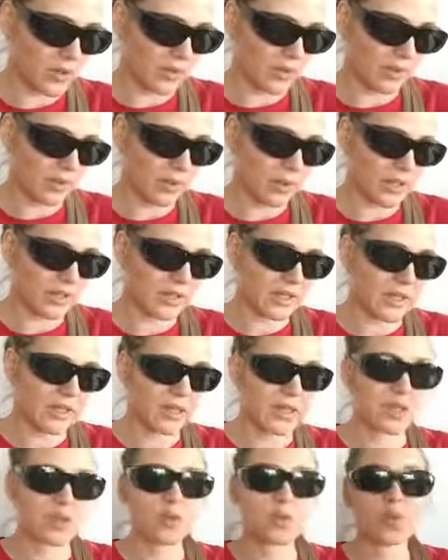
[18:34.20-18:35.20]
tell me that
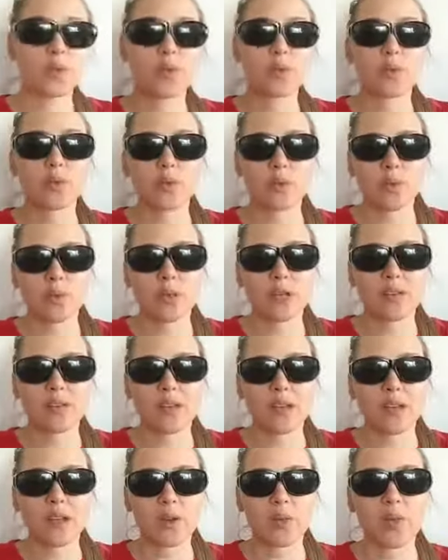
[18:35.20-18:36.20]
I can do it
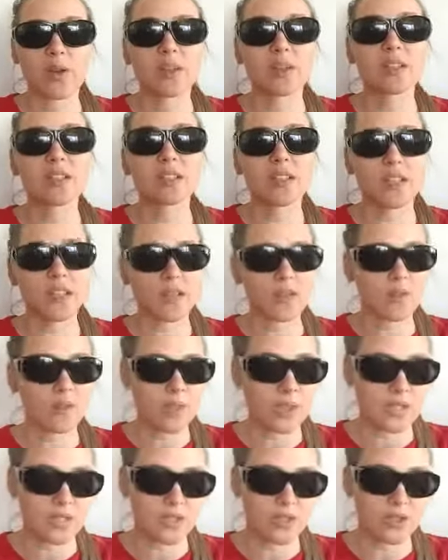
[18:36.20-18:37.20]
whenever I want. They give
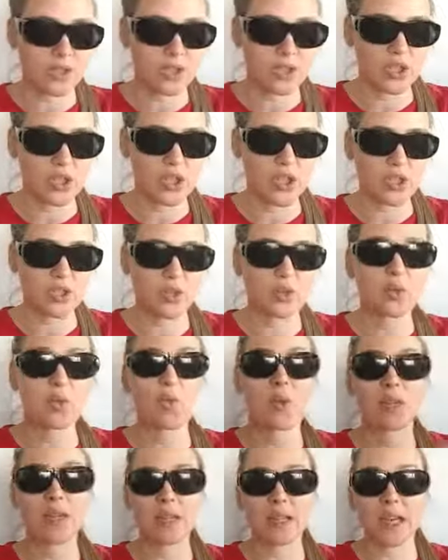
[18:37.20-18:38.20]
me a suggestion
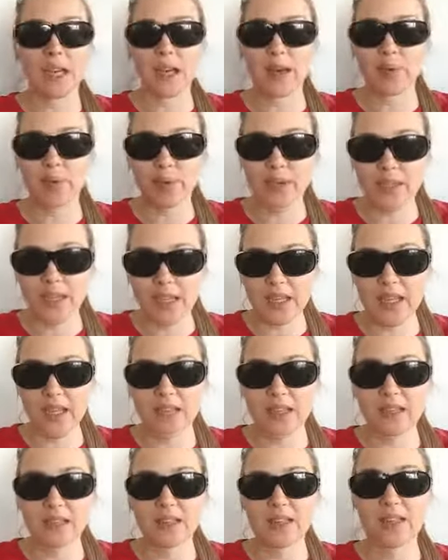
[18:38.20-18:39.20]
to a lab.
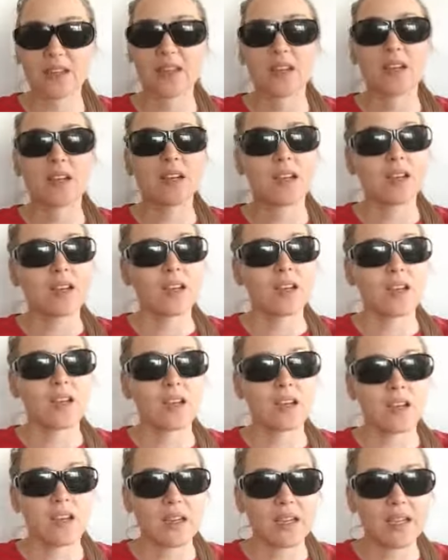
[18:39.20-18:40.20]
Again,
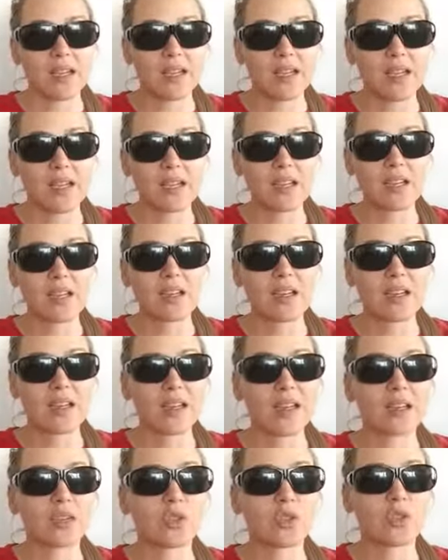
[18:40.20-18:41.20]
a
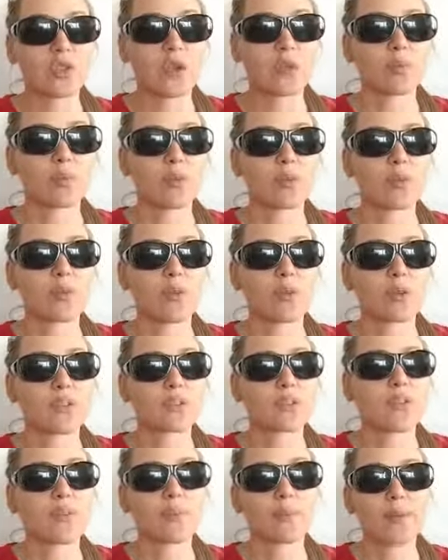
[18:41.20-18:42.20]
great job,
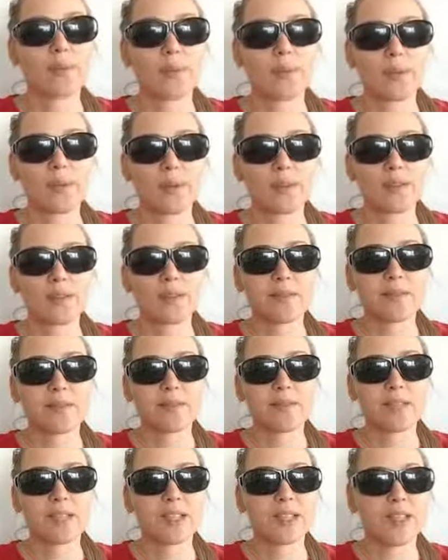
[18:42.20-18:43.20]
because some people
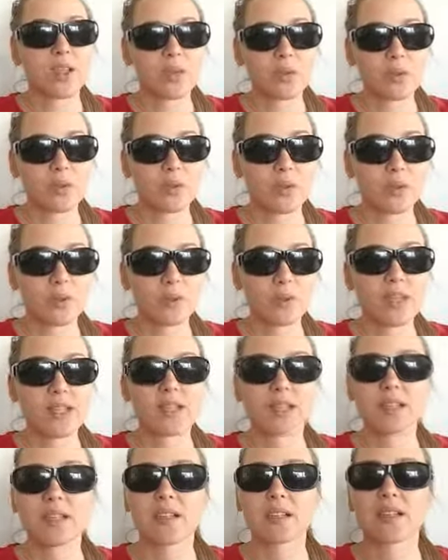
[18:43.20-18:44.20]
that are not in
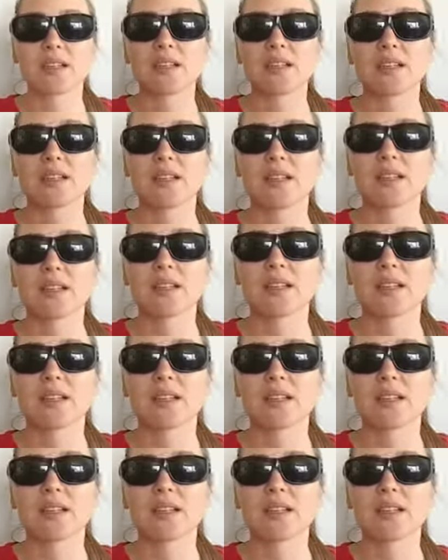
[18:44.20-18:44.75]
medical